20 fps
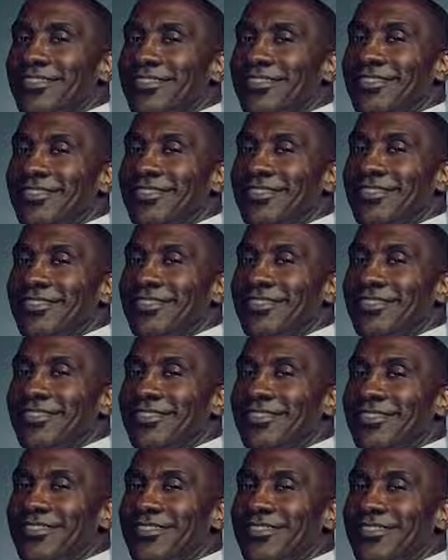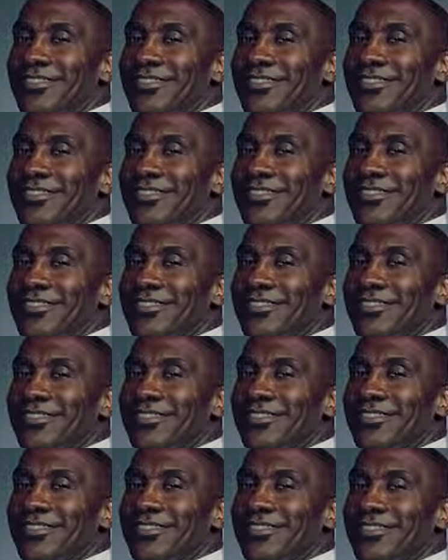
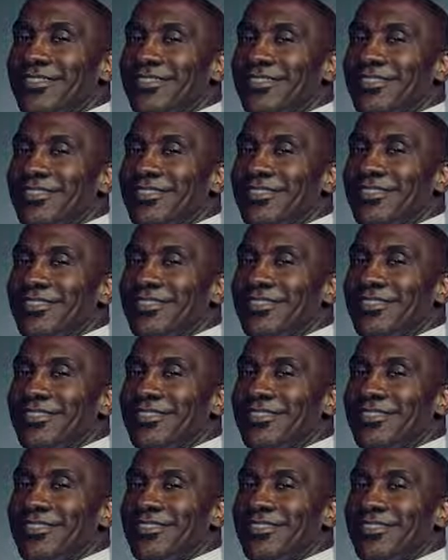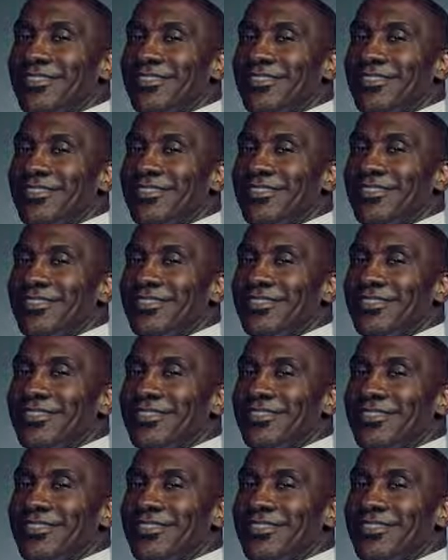
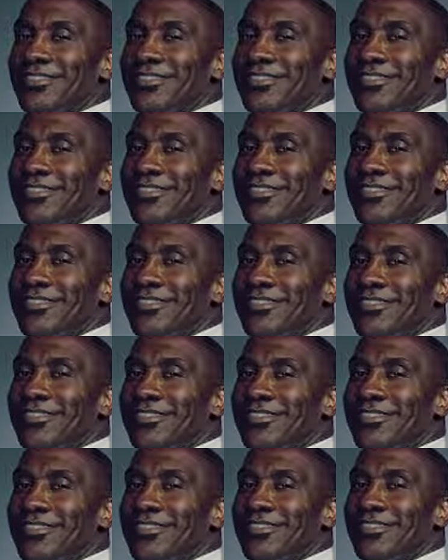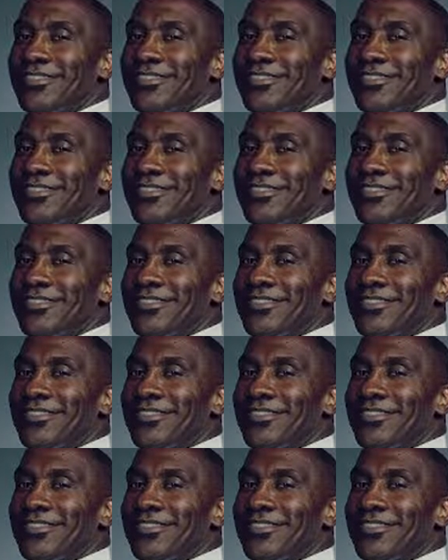No words are spoken by the person on screen.